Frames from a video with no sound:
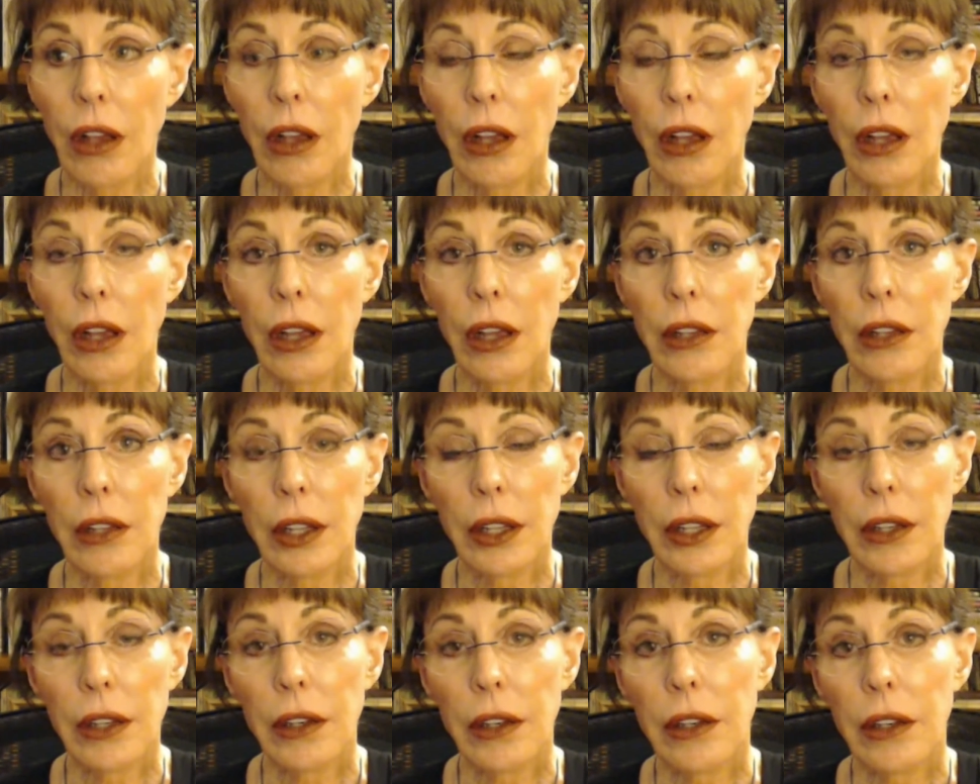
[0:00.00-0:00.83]

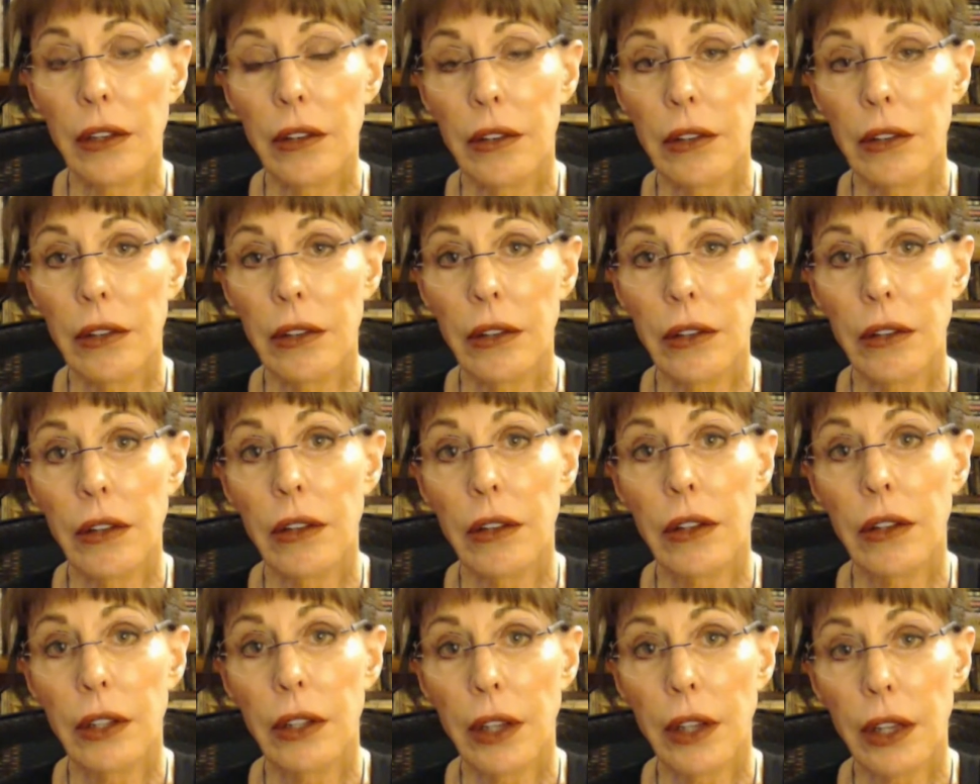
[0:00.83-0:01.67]
then
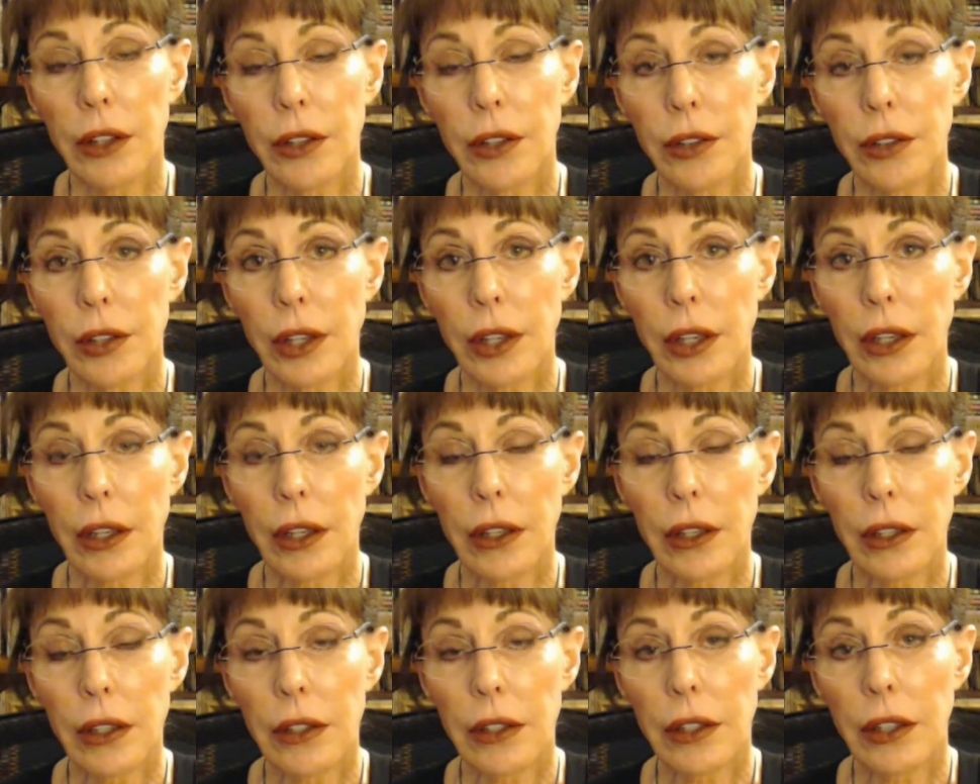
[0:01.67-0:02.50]
the other
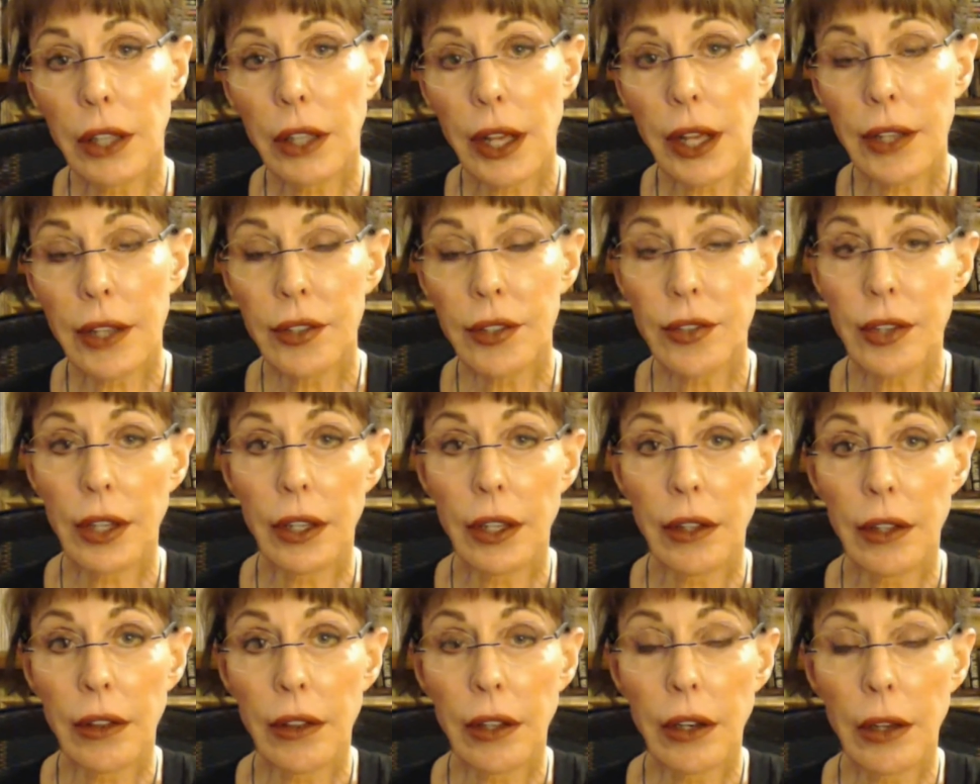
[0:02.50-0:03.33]
thing, and the last
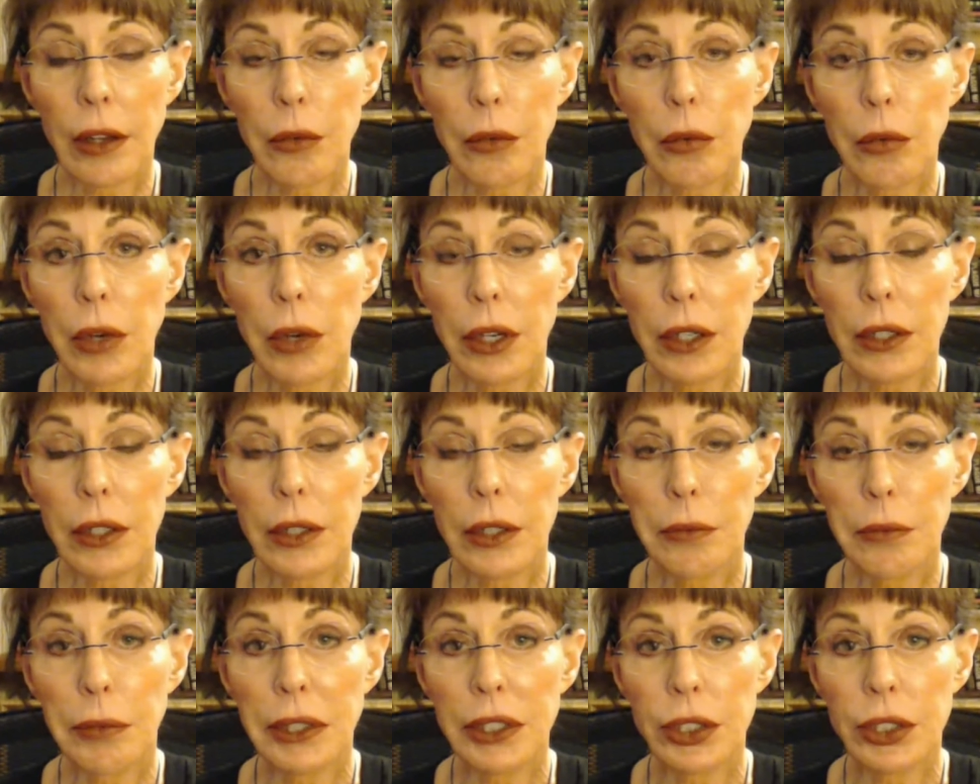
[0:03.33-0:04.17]
thing that I wanted to
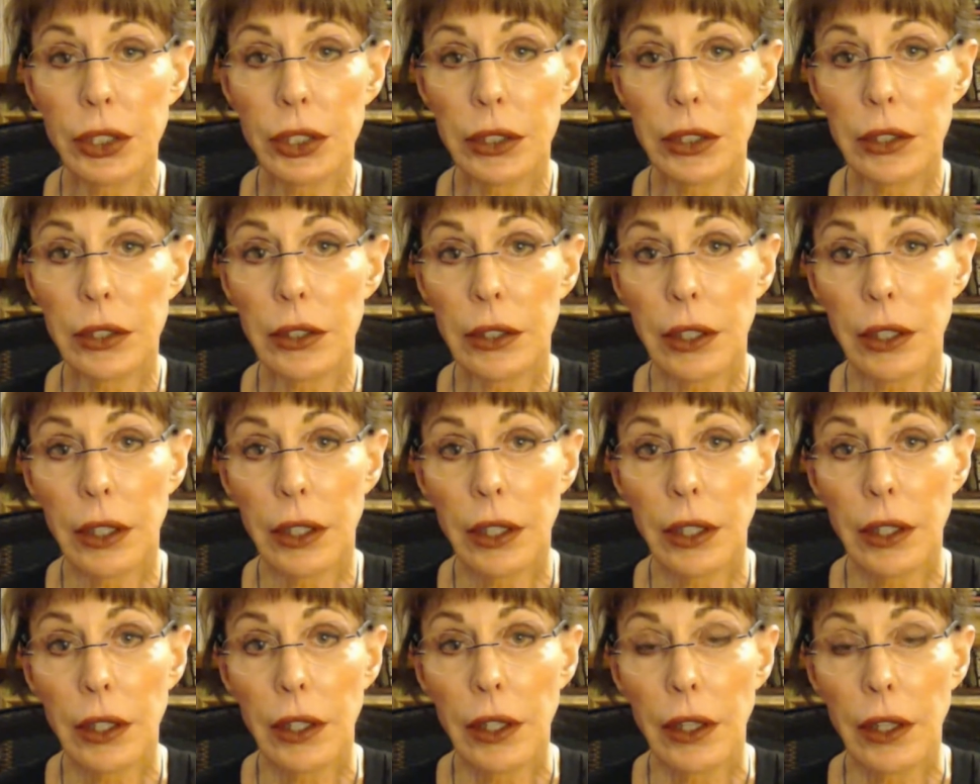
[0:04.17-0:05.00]
mention,
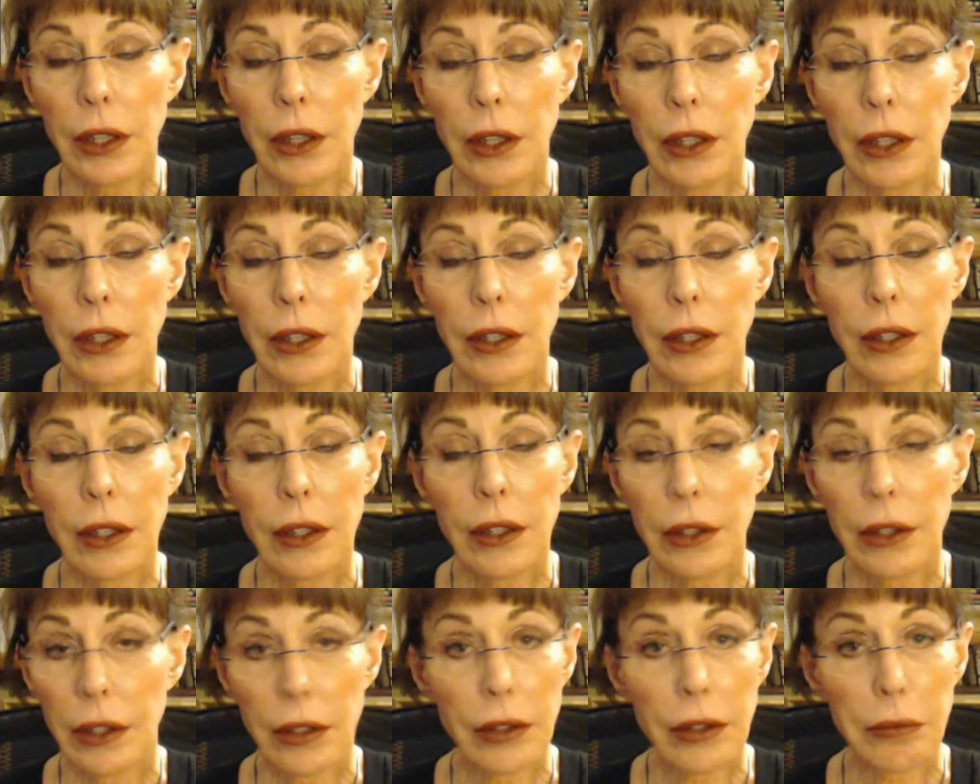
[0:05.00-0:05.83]

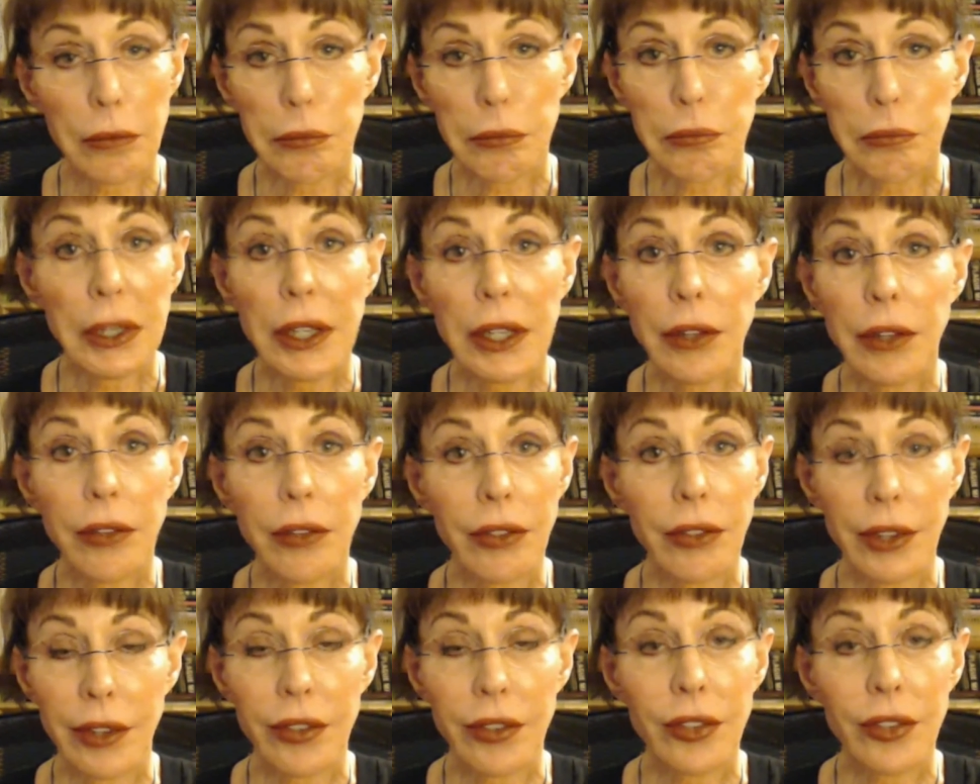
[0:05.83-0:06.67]
there are many
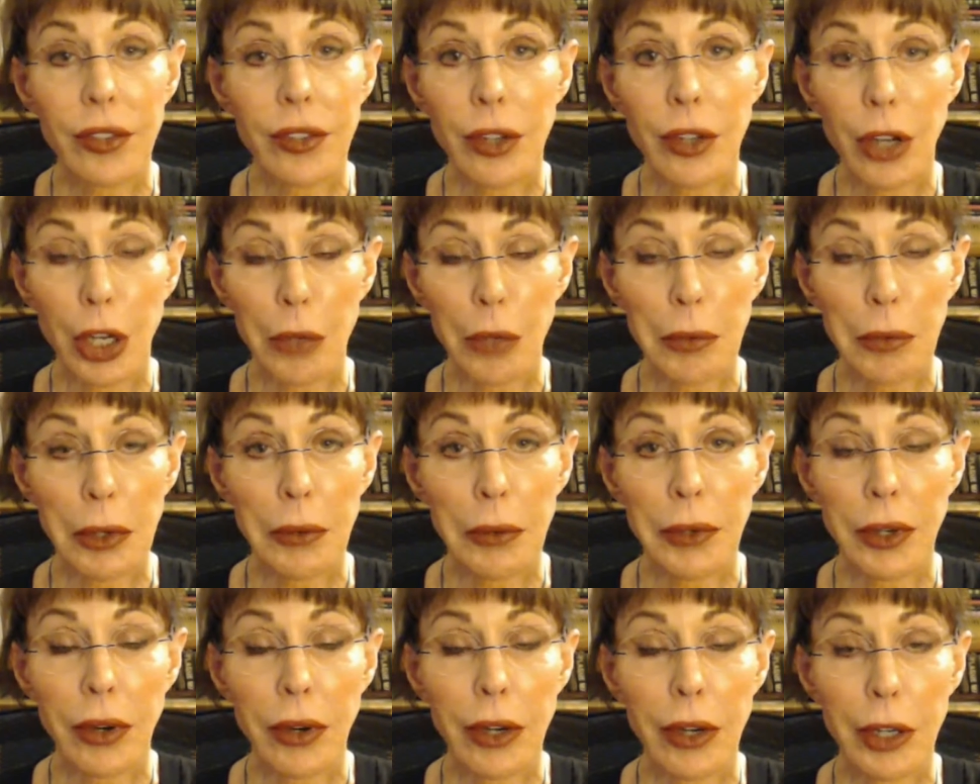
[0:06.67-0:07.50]
things to talk about
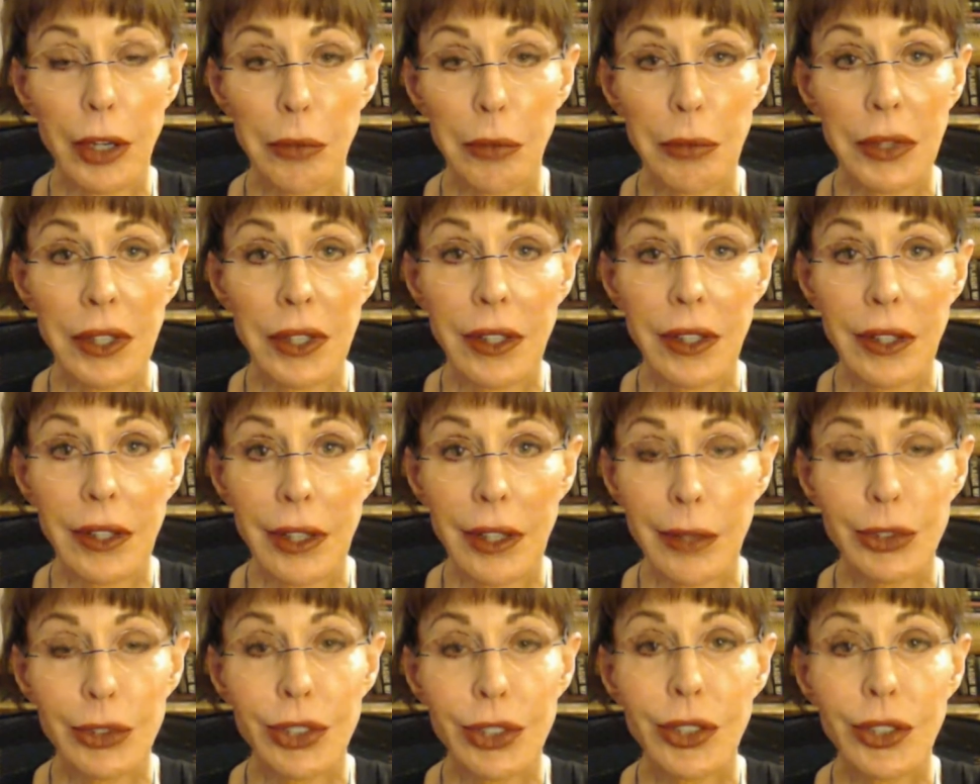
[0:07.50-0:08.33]
regarding money, and
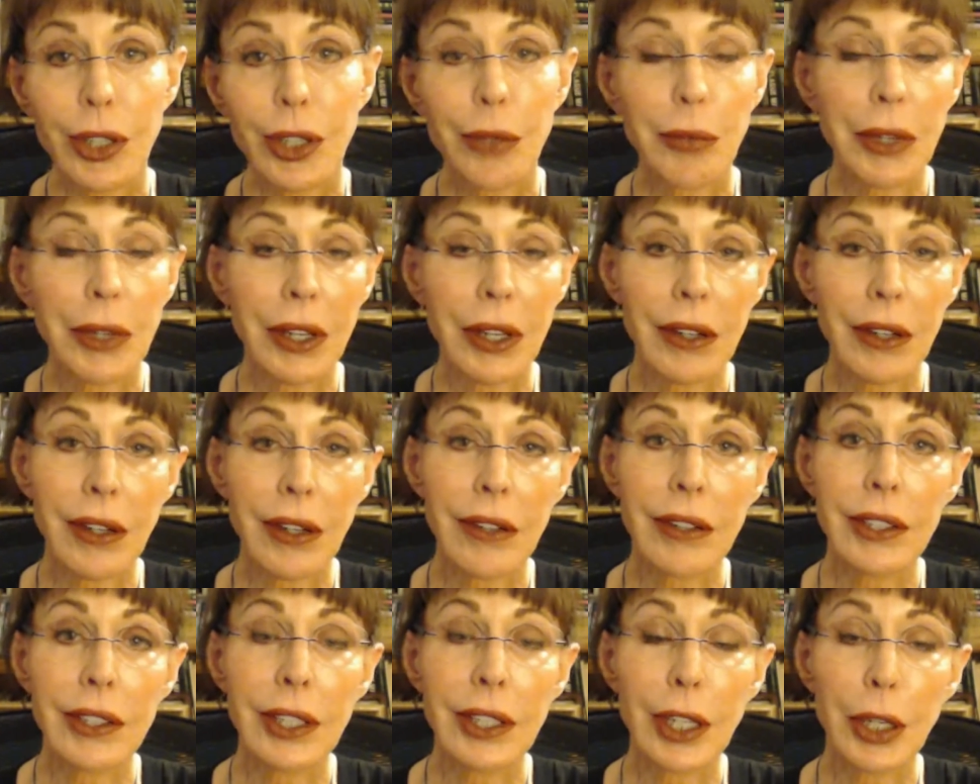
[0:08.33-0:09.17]
I'm sure I'll make
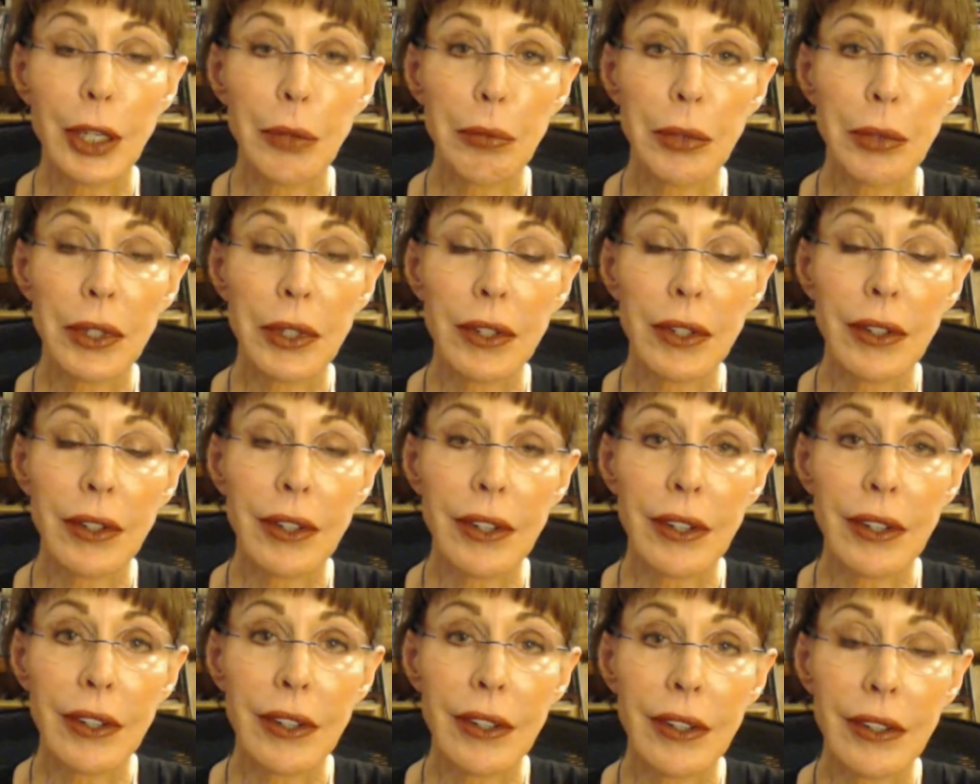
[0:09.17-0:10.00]
another tape, but
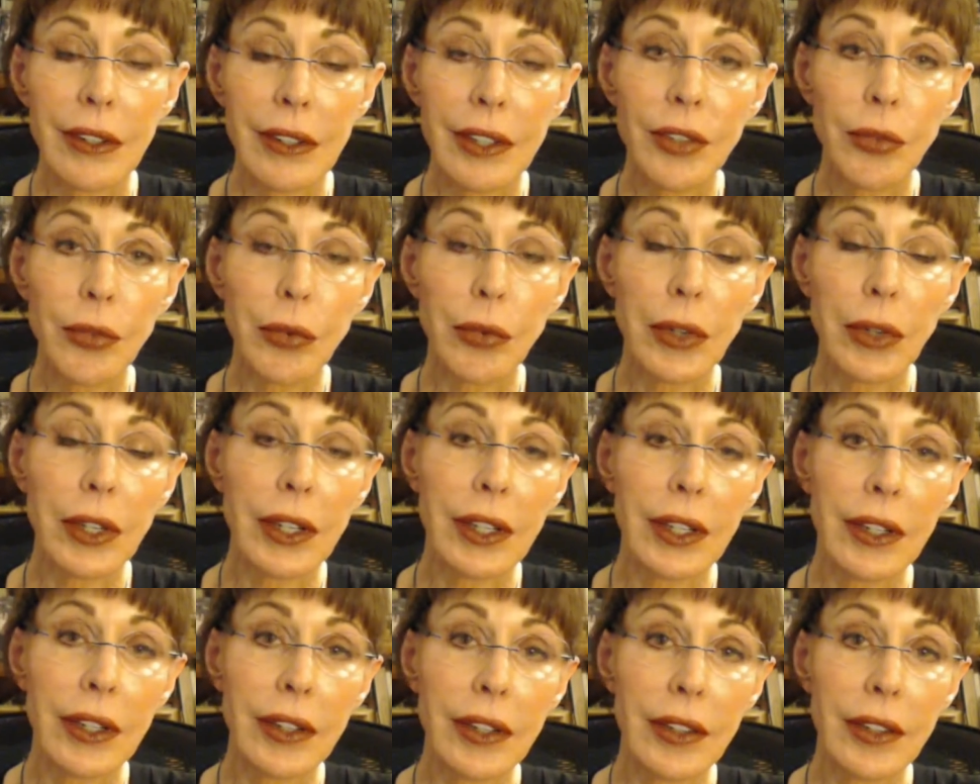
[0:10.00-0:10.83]
this one
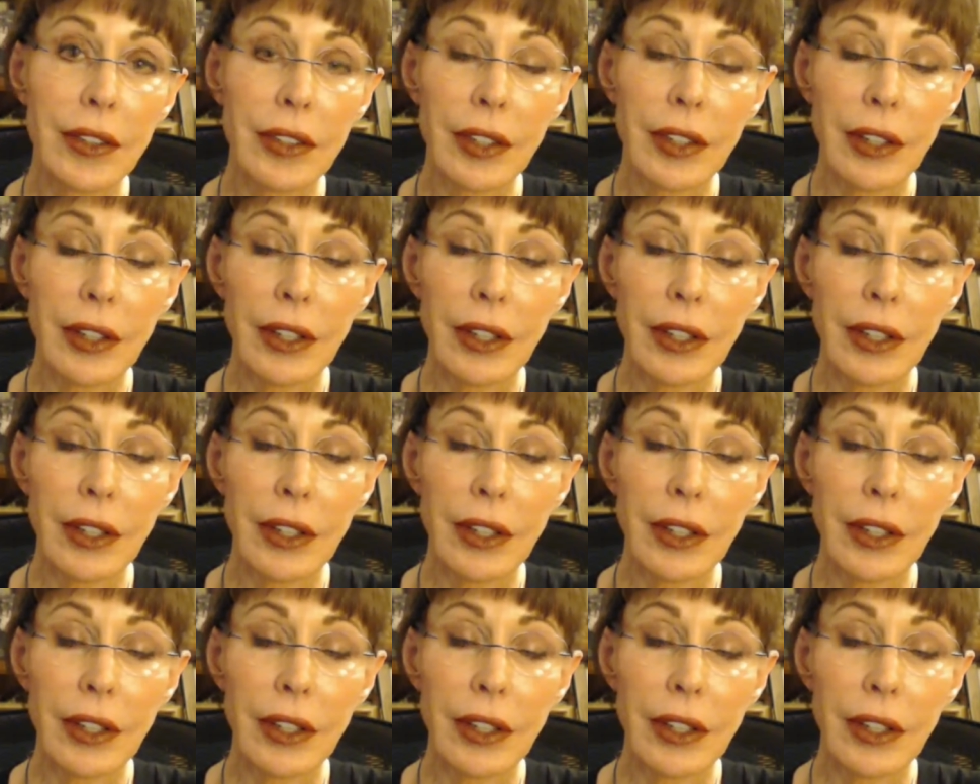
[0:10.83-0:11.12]
is,